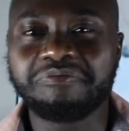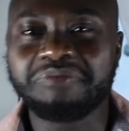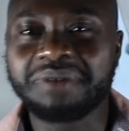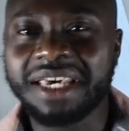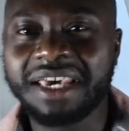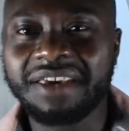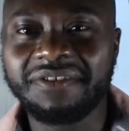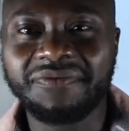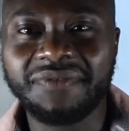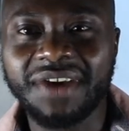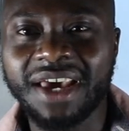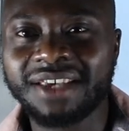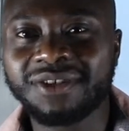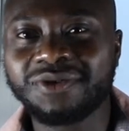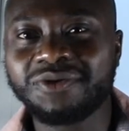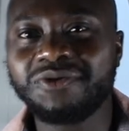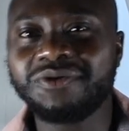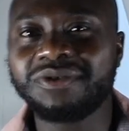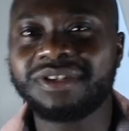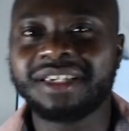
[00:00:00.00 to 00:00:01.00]
give
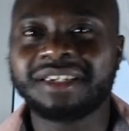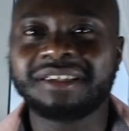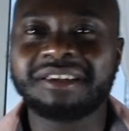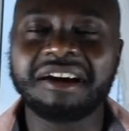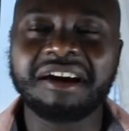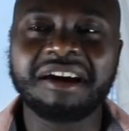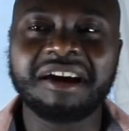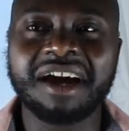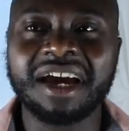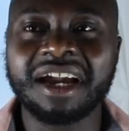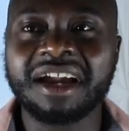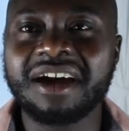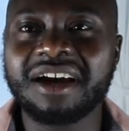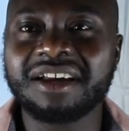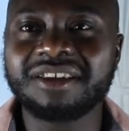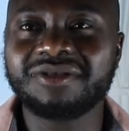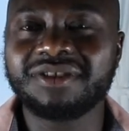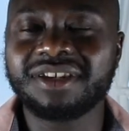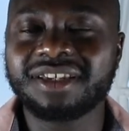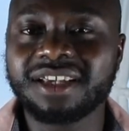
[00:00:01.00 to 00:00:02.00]
excuses, I
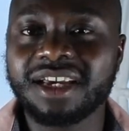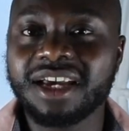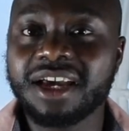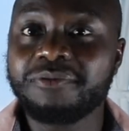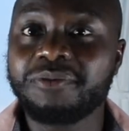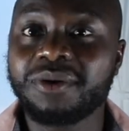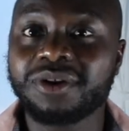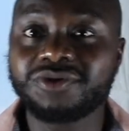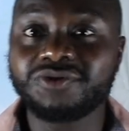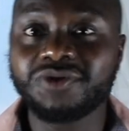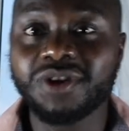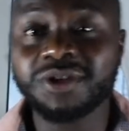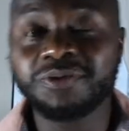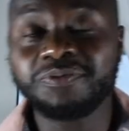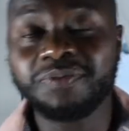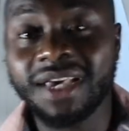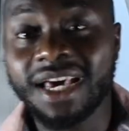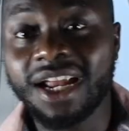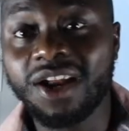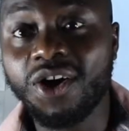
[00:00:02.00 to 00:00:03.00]
can't do this. But
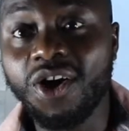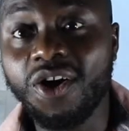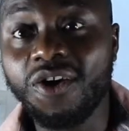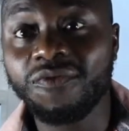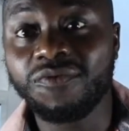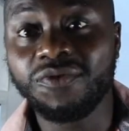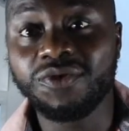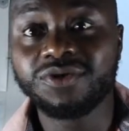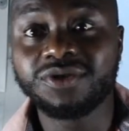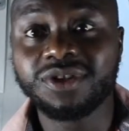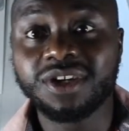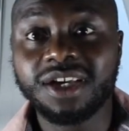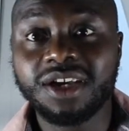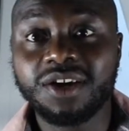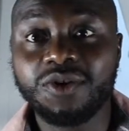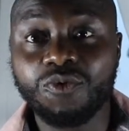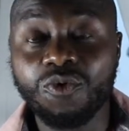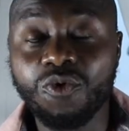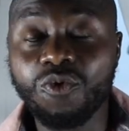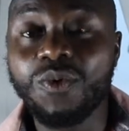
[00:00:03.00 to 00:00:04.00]
trust me, a lot of you
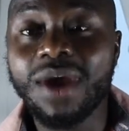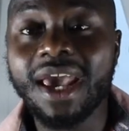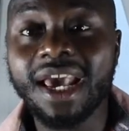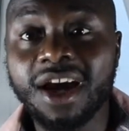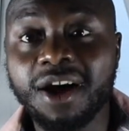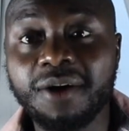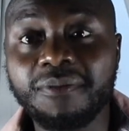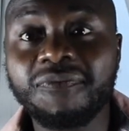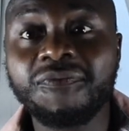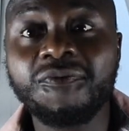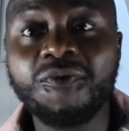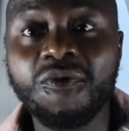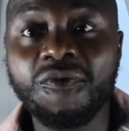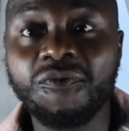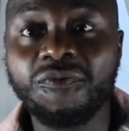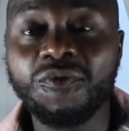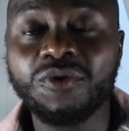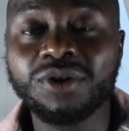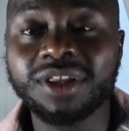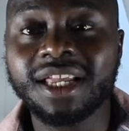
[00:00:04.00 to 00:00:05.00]
will wake up
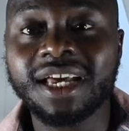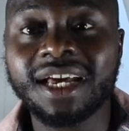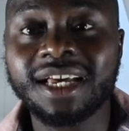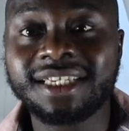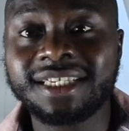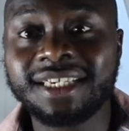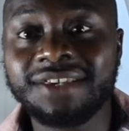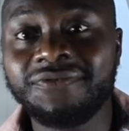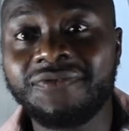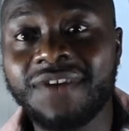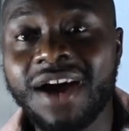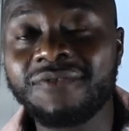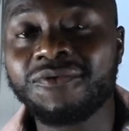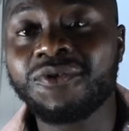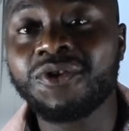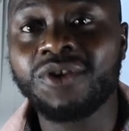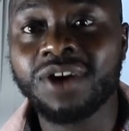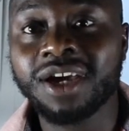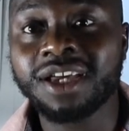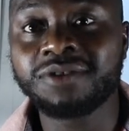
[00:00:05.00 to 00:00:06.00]
4:30, 5
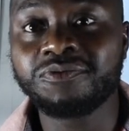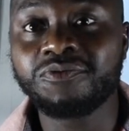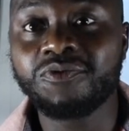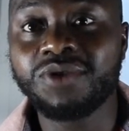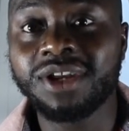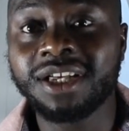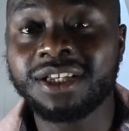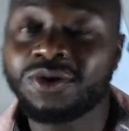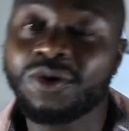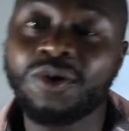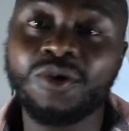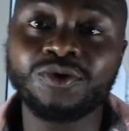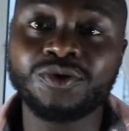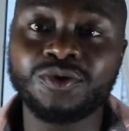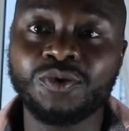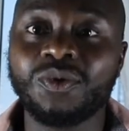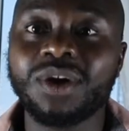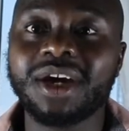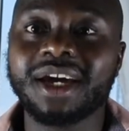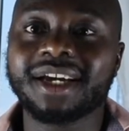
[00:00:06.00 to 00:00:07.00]
o'clock in the morning to go
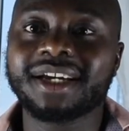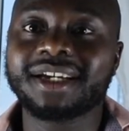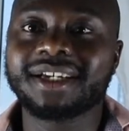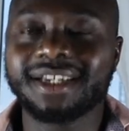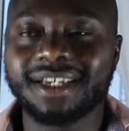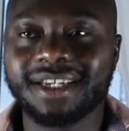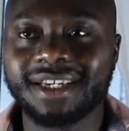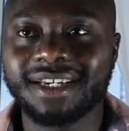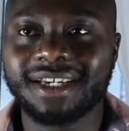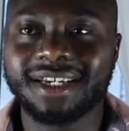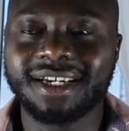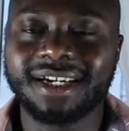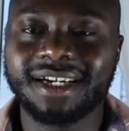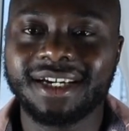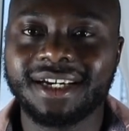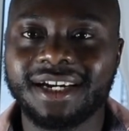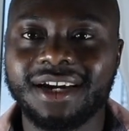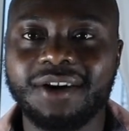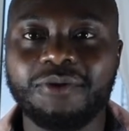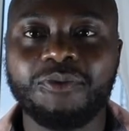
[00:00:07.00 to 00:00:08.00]
to work.
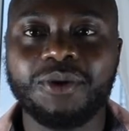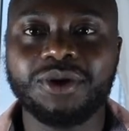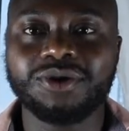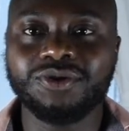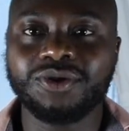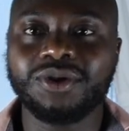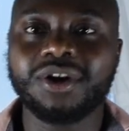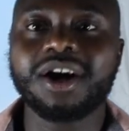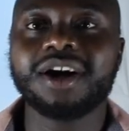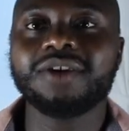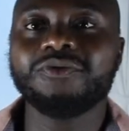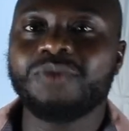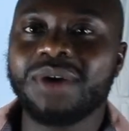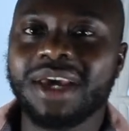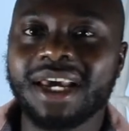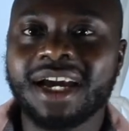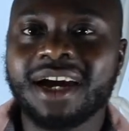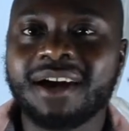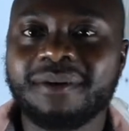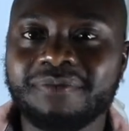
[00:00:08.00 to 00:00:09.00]
But you can't
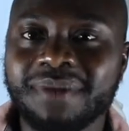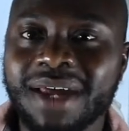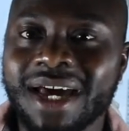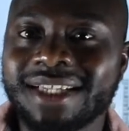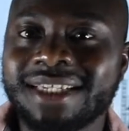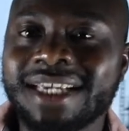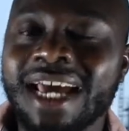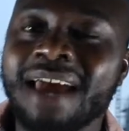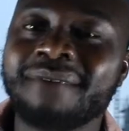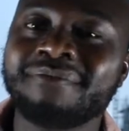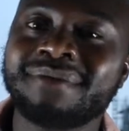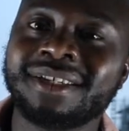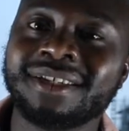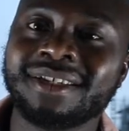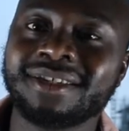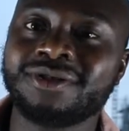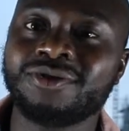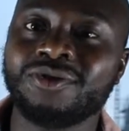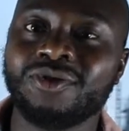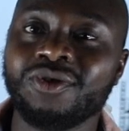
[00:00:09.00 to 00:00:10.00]
wake up that time
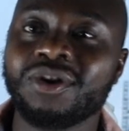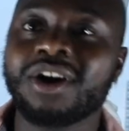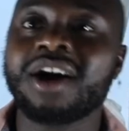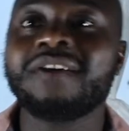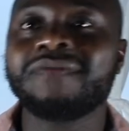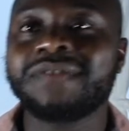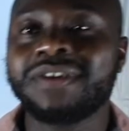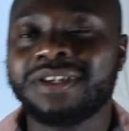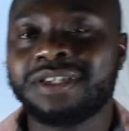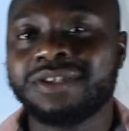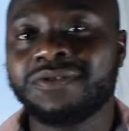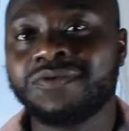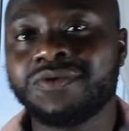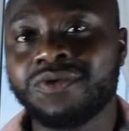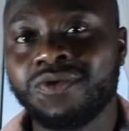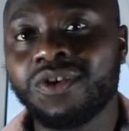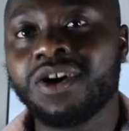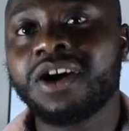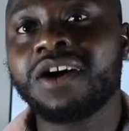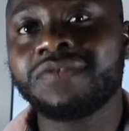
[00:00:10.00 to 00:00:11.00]
to look after yourself,
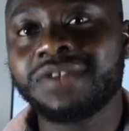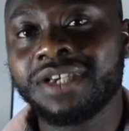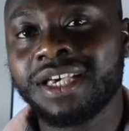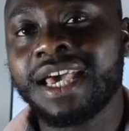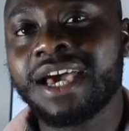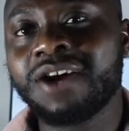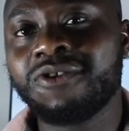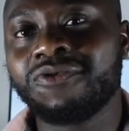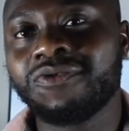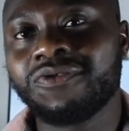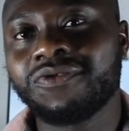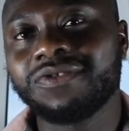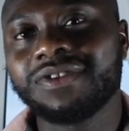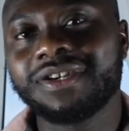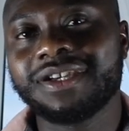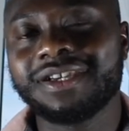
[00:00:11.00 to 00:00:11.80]
to look after your health.